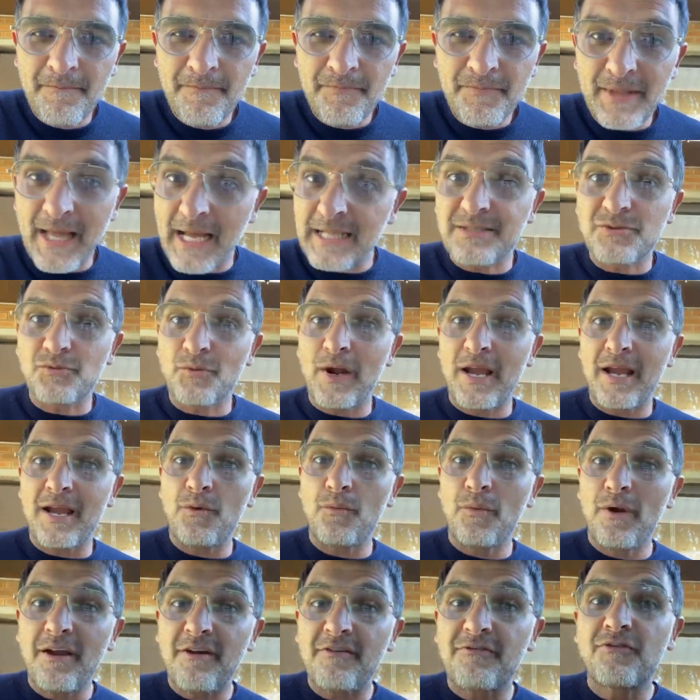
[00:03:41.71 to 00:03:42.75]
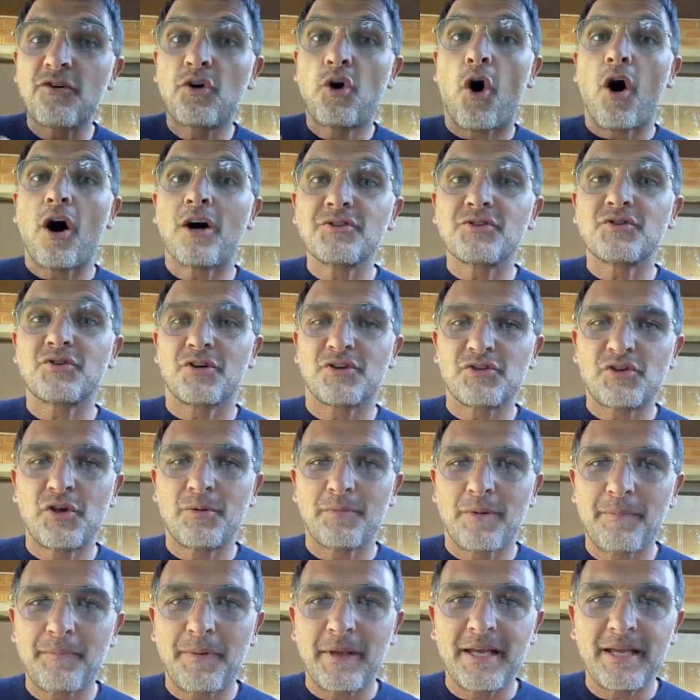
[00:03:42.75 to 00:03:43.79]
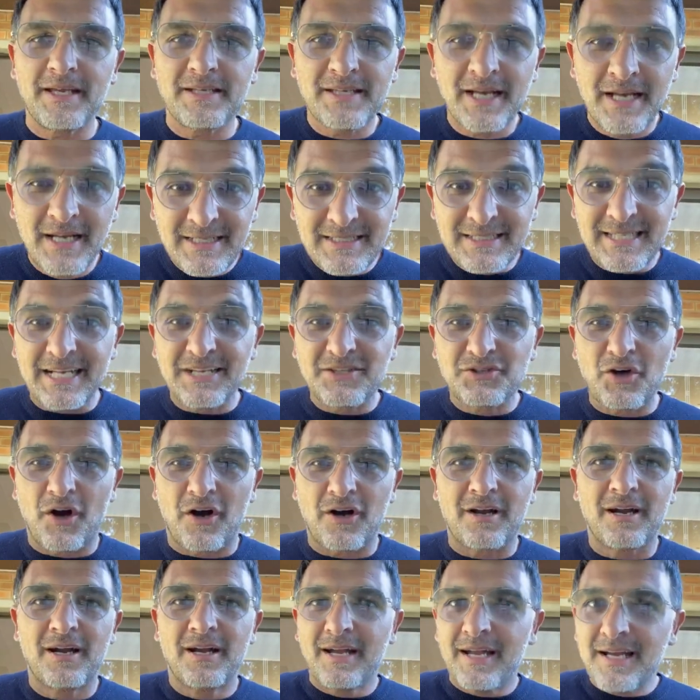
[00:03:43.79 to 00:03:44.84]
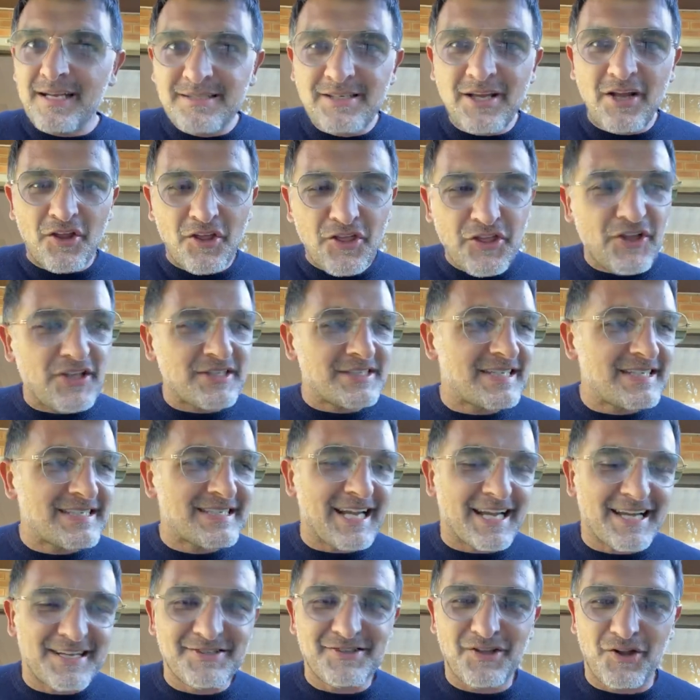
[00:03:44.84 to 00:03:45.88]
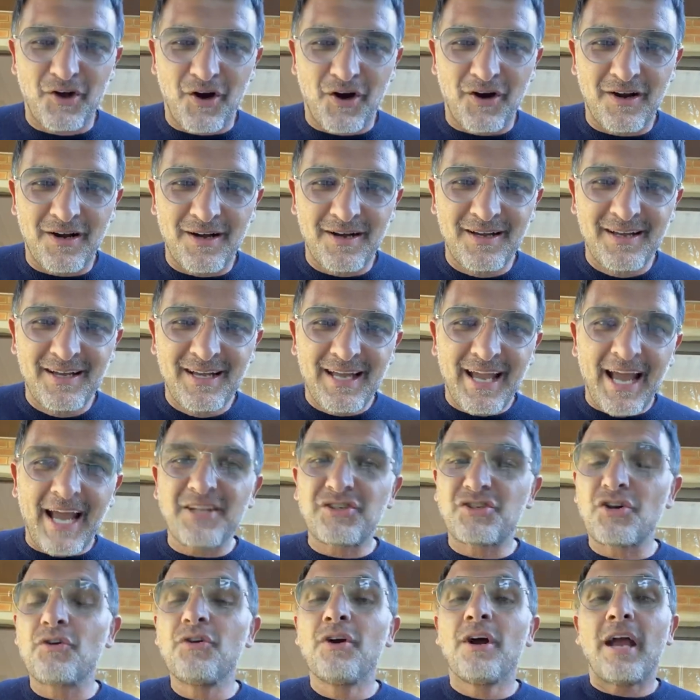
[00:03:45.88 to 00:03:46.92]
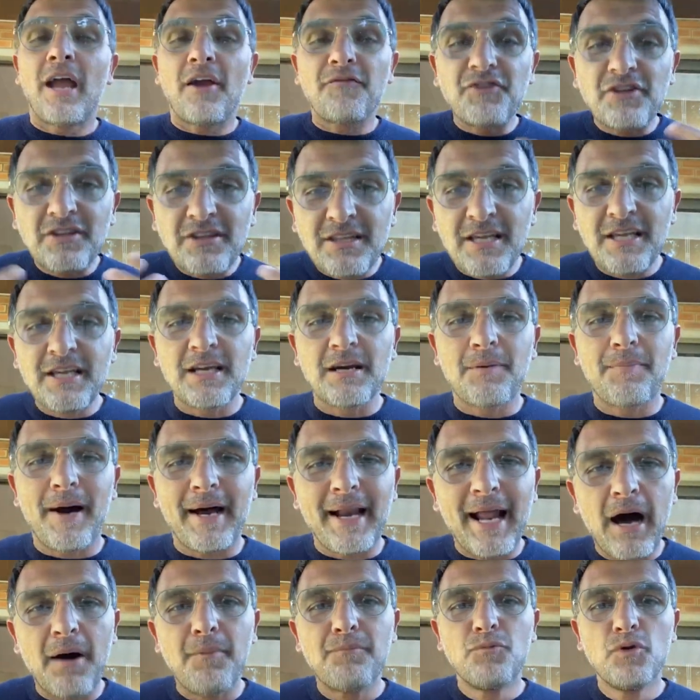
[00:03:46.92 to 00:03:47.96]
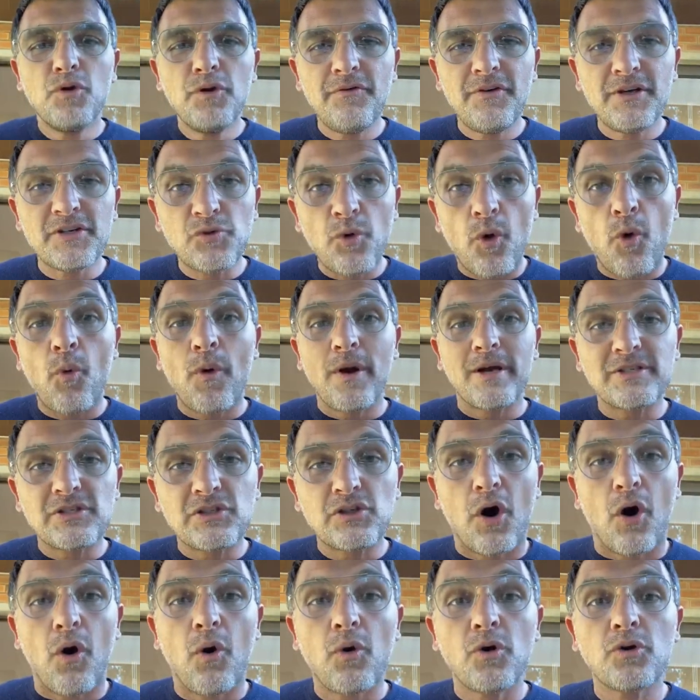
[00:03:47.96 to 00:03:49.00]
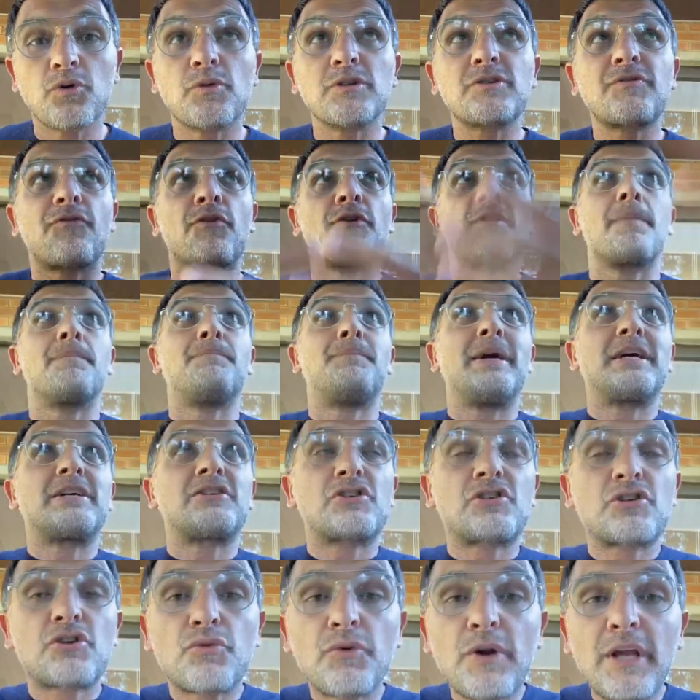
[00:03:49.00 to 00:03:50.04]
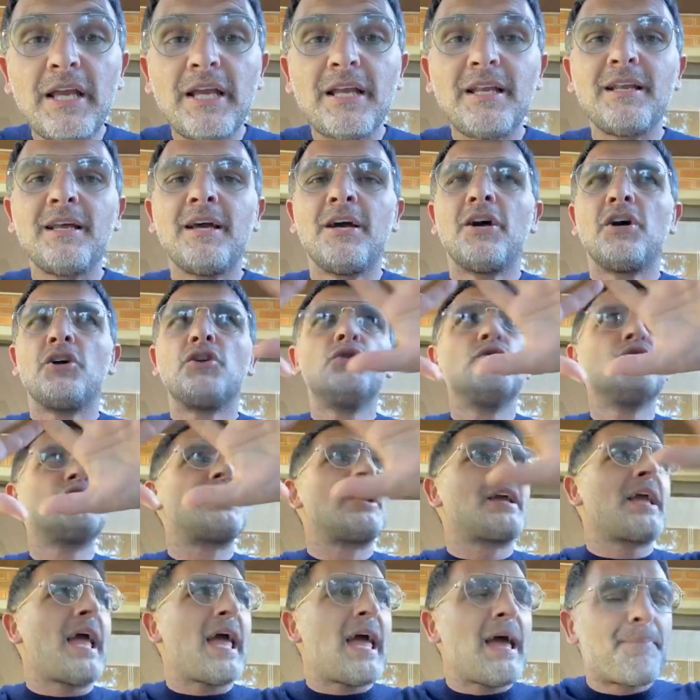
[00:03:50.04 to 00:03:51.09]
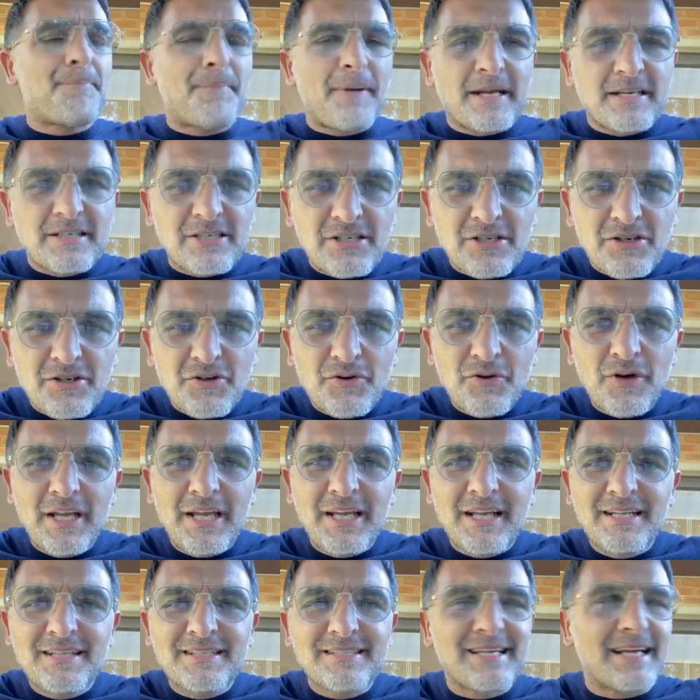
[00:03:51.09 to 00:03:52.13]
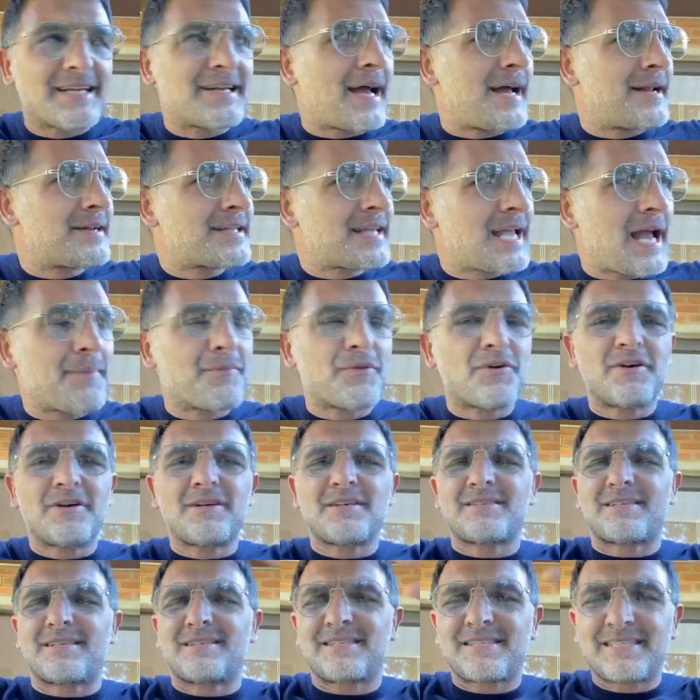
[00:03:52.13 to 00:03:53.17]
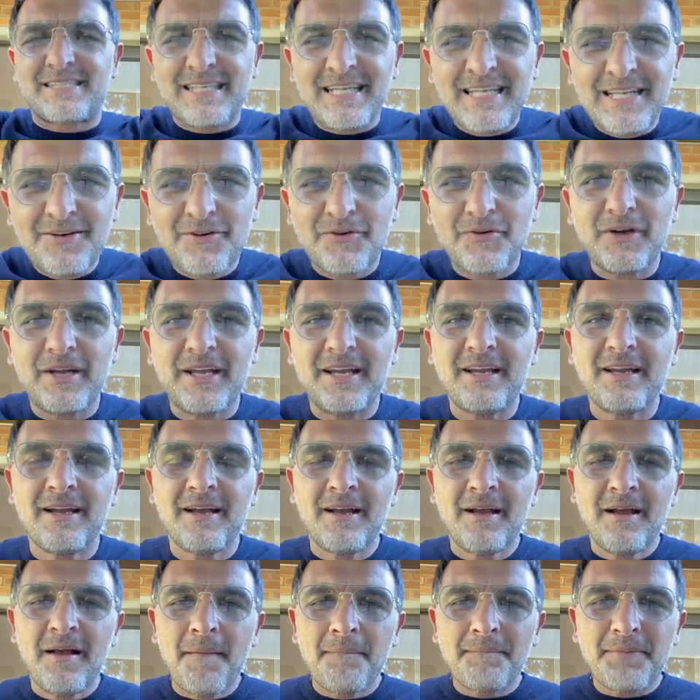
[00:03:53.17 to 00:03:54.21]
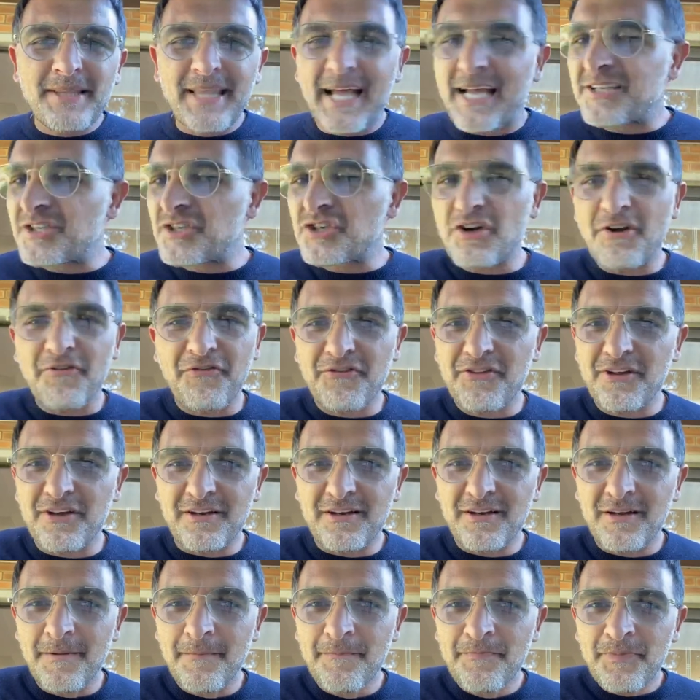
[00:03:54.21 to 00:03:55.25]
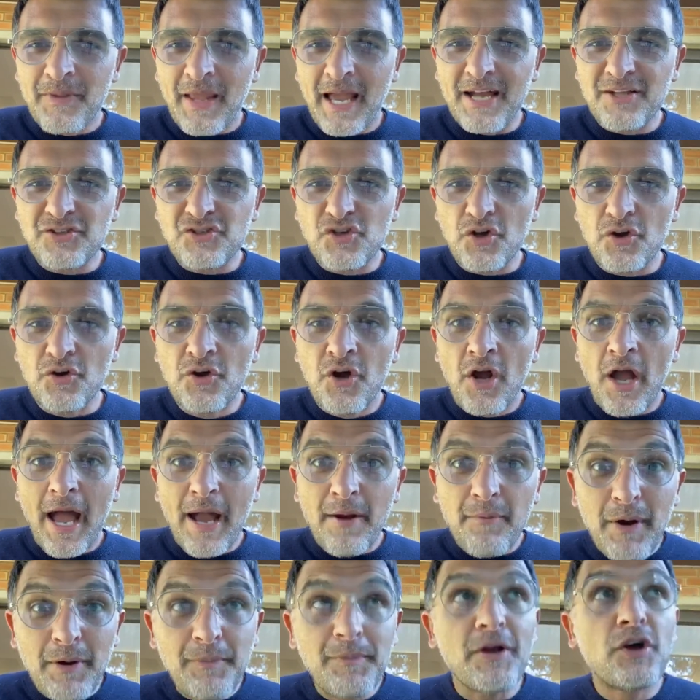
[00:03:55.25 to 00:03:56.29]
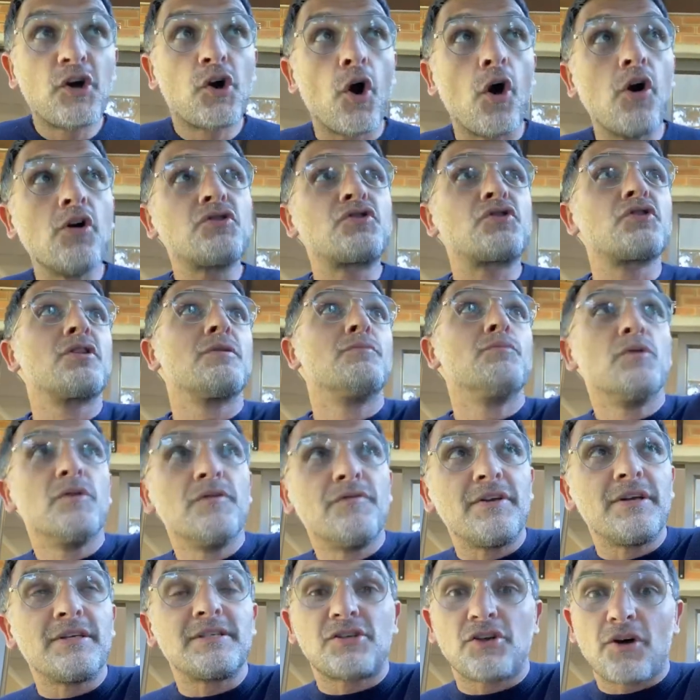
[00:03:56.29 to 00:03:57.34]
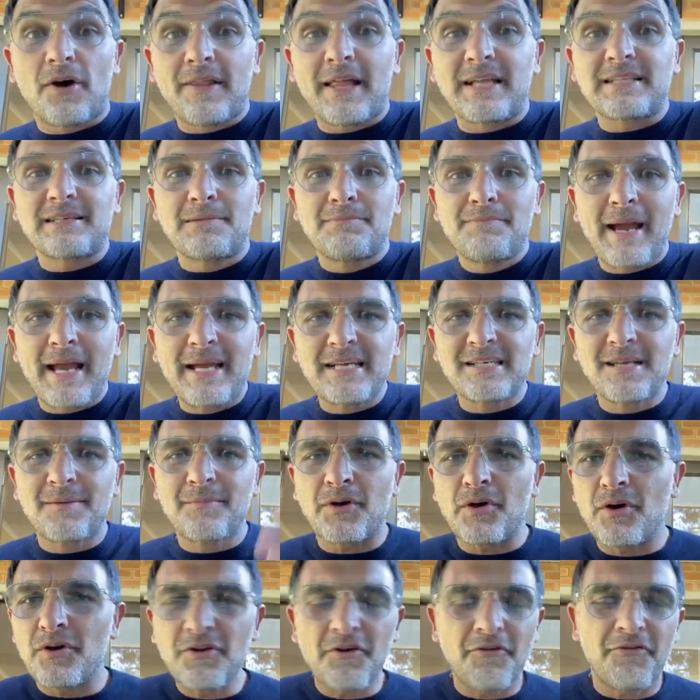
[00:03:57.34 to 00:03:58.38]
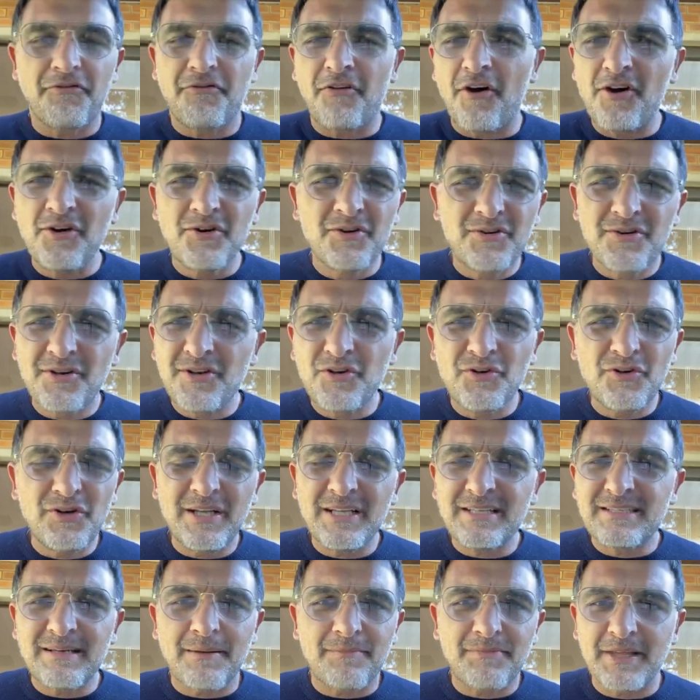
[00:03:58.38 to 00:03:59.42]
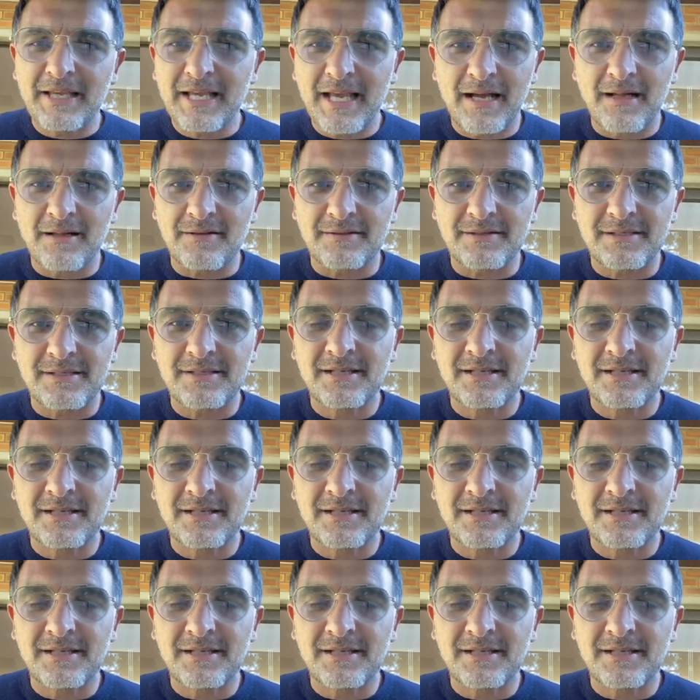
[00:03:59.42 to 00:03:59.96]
That's where we have gone to as human beings. TikTok is 30 seconds long. And so if you think about how movies were always told was for the big screen, using epic screens and cameras and scenery, but that's shifted. And so when we go to the movies, that's amazing, but on your phone, you need something else.